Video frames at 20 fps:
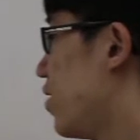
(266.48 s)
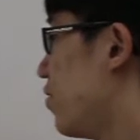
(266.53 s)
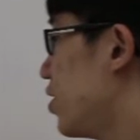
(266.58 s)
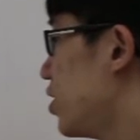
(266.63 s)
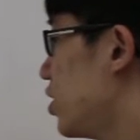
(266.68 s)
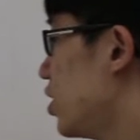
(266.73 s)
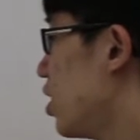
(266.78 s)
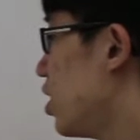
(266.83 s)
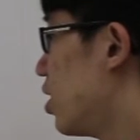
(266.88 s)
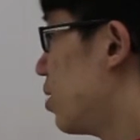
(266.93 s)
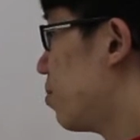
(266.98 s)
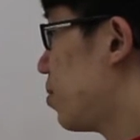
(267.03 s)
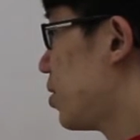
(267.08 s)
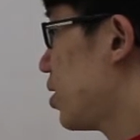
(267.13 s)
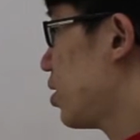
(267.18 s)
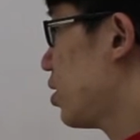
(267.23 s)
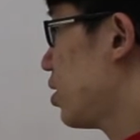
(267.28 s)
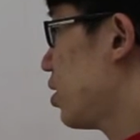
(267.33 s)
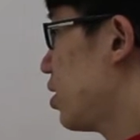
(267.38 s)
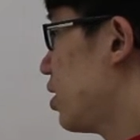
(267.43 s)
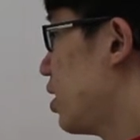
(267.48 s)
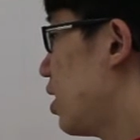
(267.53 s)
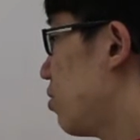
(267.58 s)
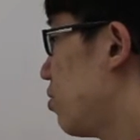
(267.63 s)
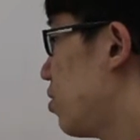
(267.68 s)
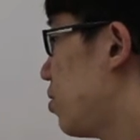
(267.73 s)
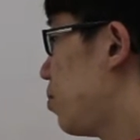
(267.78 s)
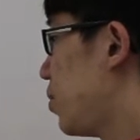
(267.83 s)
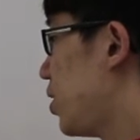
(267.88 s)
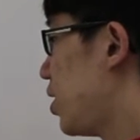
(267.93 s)
areas up. That
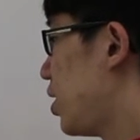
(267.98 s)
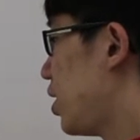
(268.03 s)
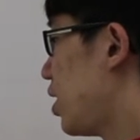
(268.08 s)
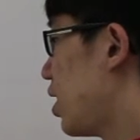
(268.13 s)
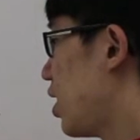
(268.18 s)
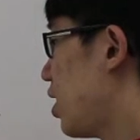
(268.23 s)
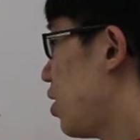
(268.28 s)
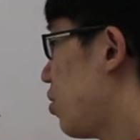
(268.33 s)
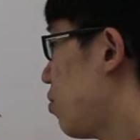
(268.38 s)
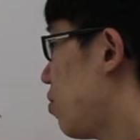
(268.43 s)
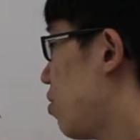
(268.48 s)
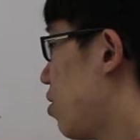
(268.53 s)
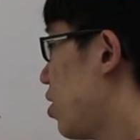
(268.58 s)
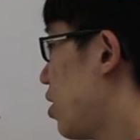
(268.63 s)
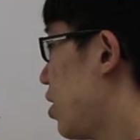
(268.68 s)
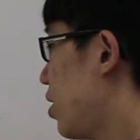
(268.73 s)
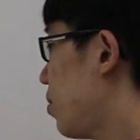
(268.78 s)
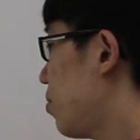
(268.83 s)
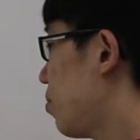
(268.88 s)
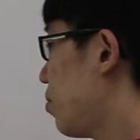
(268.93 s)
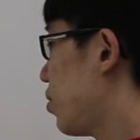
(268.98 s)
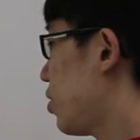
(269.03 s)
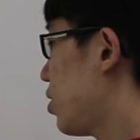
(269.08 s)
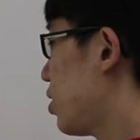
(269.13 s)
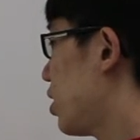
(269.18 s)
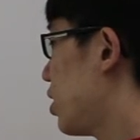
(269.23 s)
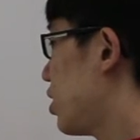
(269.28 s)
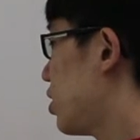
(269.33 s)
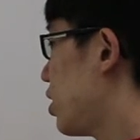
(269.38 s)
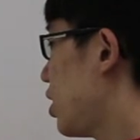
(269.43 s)
would be A1
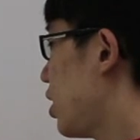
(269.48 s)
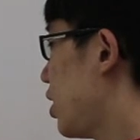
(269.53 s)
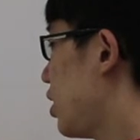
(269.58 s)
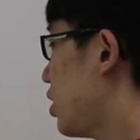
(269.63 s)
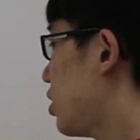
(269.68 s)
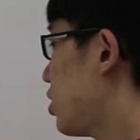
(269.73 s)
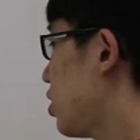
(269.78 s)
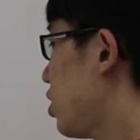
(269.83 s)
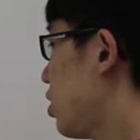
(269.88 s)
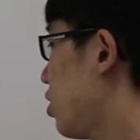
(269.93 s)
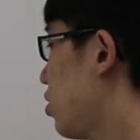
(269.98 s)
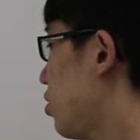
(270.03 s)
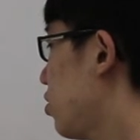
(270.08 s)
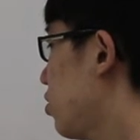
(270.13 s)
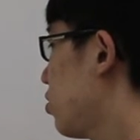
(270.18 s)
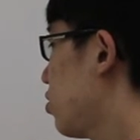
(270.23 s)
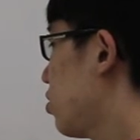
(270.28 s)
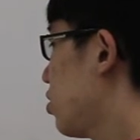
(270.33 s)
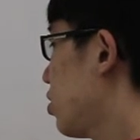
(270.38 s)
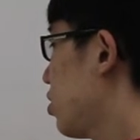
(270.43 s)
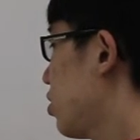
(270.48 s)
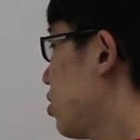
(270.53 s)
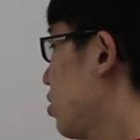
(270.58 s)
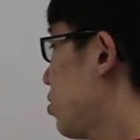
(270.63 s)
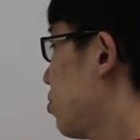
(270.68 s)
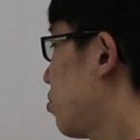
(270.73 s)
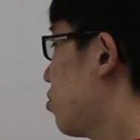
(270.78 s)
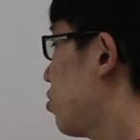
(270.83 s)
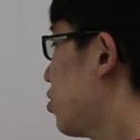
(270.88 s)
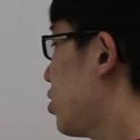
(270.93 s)
plus A2
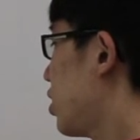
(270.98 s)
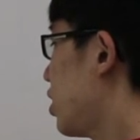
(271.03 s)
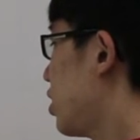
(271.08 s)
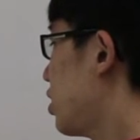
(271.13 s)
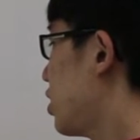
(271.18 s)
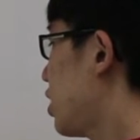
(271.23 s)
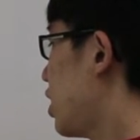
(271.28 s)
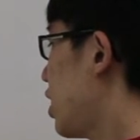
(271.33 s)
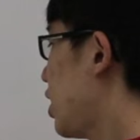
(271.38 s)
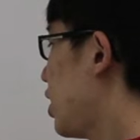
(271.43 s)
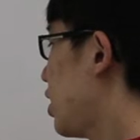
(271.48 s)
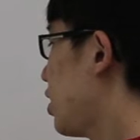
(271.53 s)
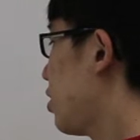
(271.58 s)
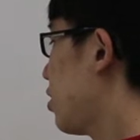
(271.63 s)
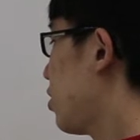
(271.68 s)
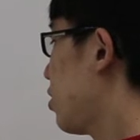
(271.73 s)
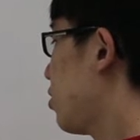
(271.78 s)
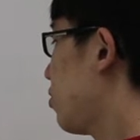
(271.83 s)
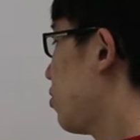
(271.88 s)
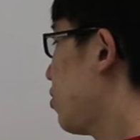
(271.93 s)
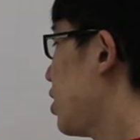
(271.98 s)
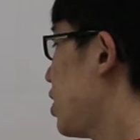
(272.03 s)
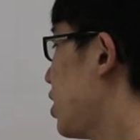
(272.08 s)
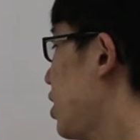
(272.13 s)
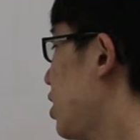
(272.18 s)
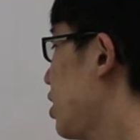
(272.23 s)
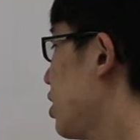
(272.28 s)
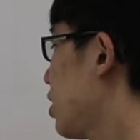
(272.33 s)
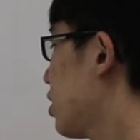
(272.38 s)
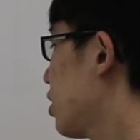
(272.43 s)
plus
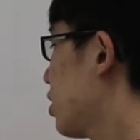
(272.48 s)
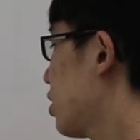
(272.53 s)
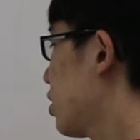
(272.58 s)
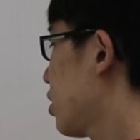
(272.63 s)
A3